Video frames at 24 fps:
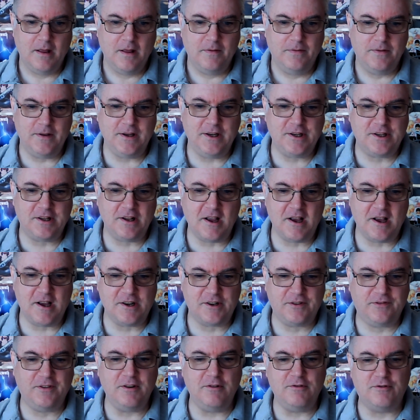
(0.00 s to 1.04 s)
These
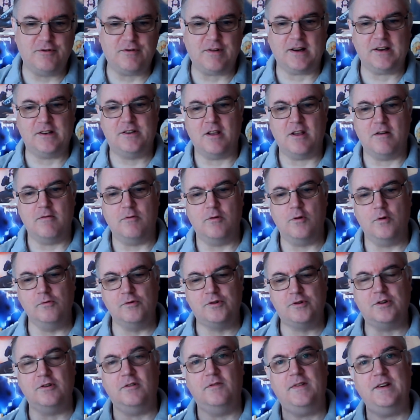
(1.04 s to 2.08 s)
last few tracks, though, are all
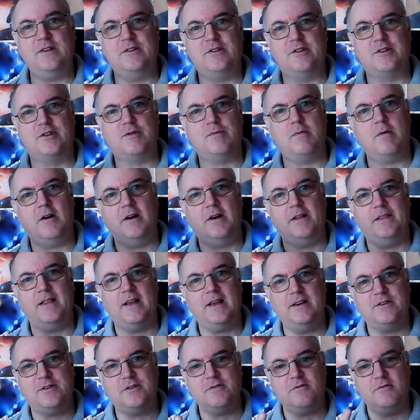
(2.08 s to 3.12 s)
sort of intertwined.
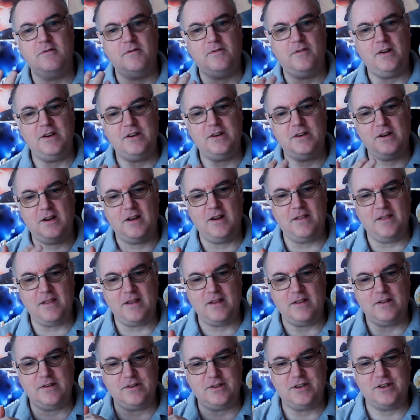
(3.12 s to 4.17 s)
They sort of,
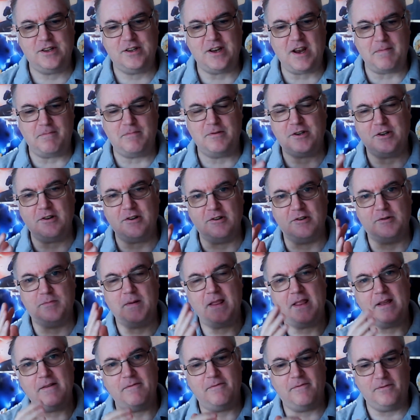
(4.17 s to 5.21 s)
they're separate songs, but
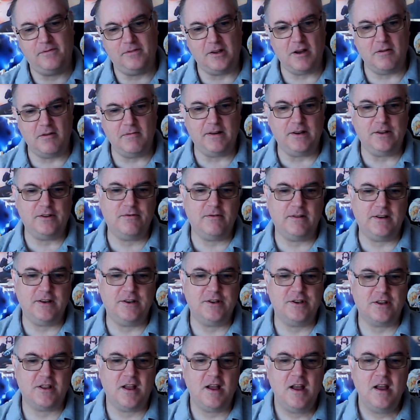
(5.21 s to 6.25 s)
they flow into
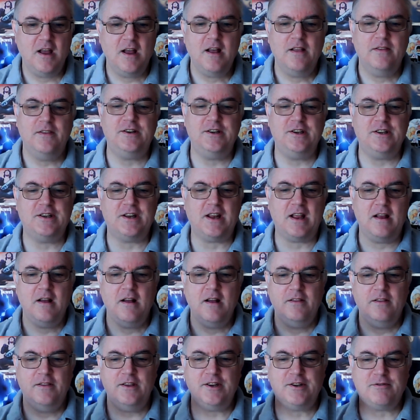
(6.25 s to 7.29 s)
each other. This is that.
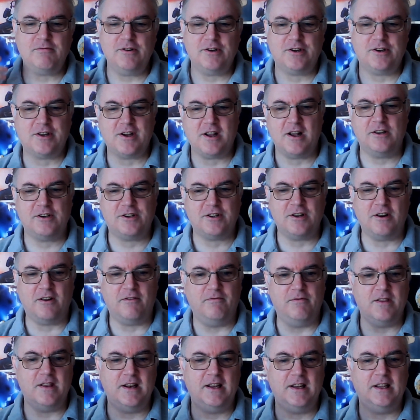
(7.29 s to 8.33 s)
This one starts
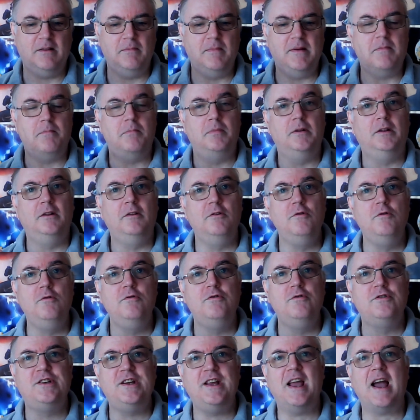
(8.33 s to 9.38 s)
off with a little bit of
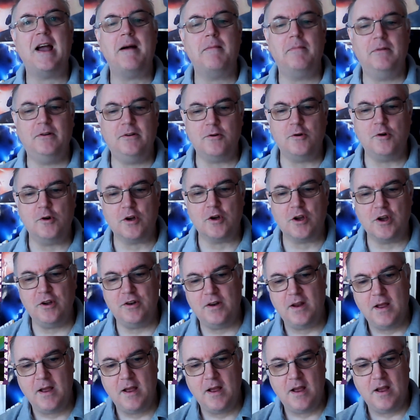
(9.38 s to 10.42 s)
bluesy Hammond
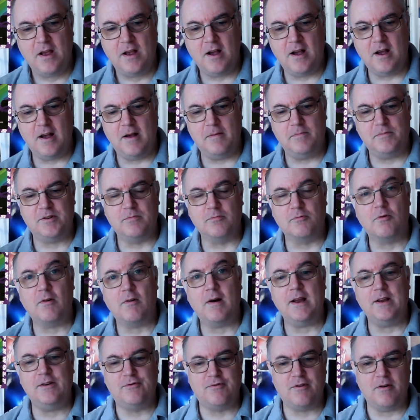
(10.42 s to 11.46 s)
organ, some
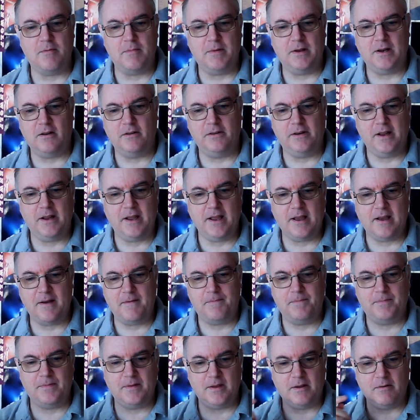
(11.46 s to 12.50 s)
great drumming on here,
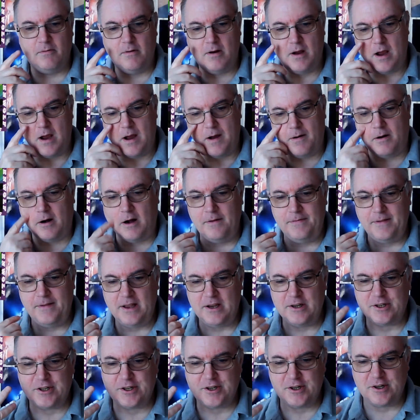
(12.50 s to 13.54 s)
and
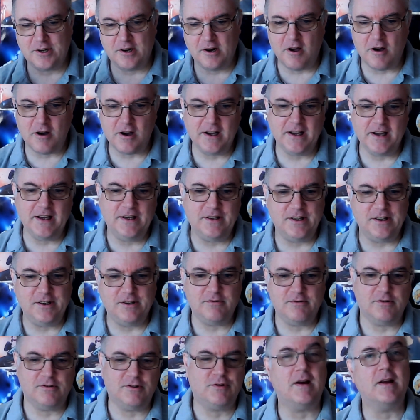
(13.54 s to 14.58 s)
that slides
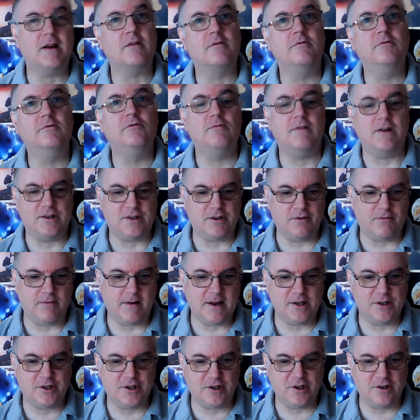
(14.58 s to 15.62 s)
into a track called
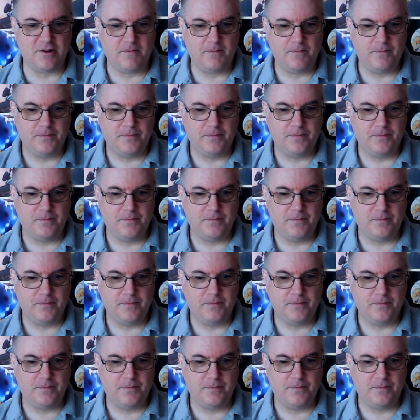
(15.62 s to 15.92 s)
Resurrection.